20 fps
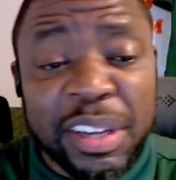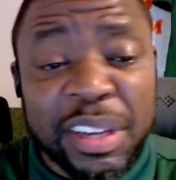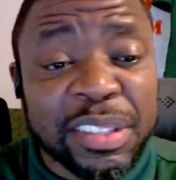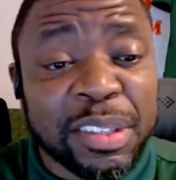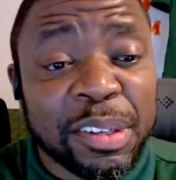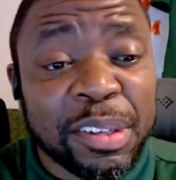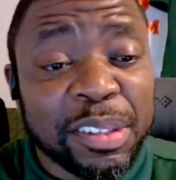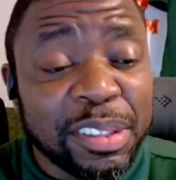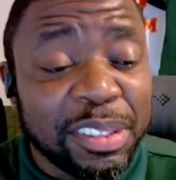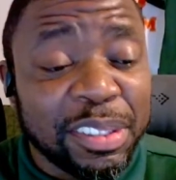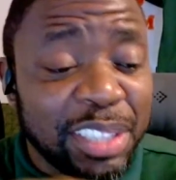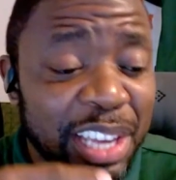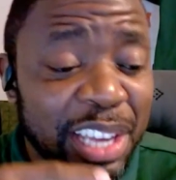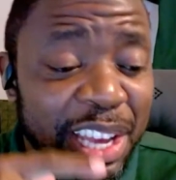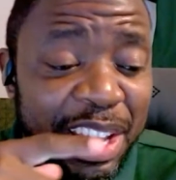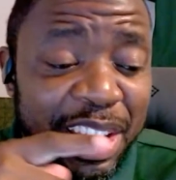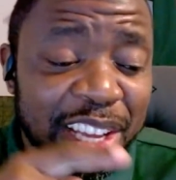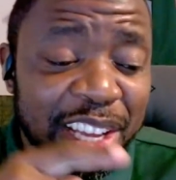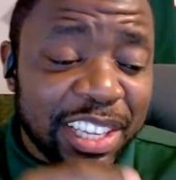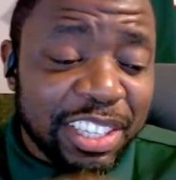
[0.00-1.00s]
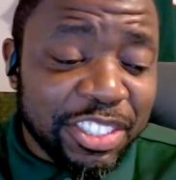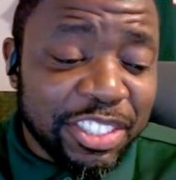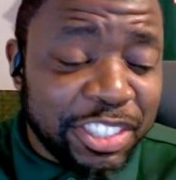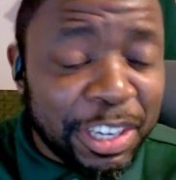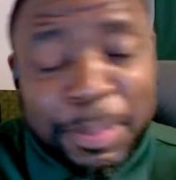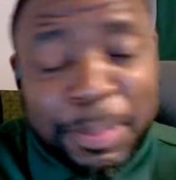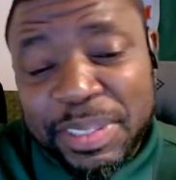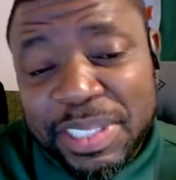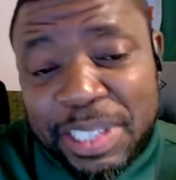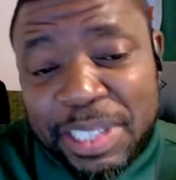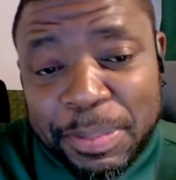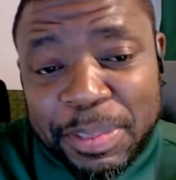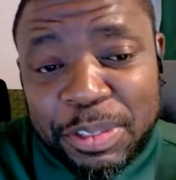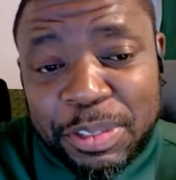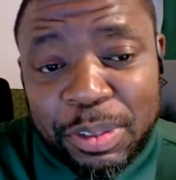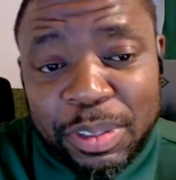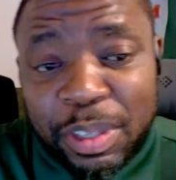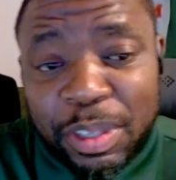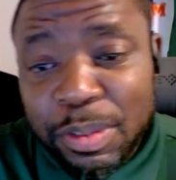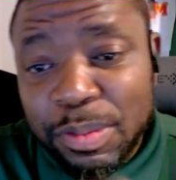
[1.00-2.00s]
also going to jump into some of
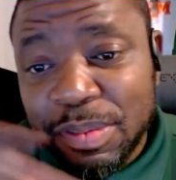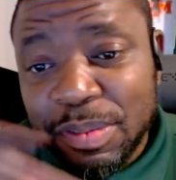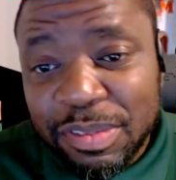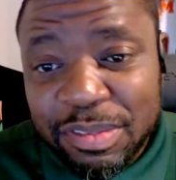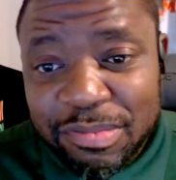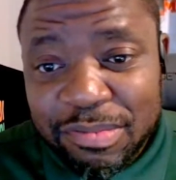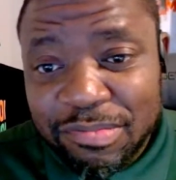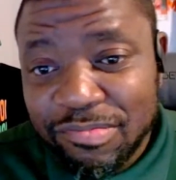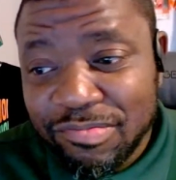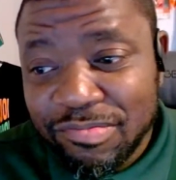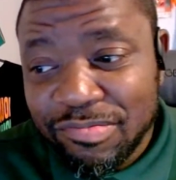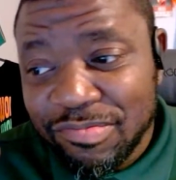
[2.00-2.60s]
this recruiting.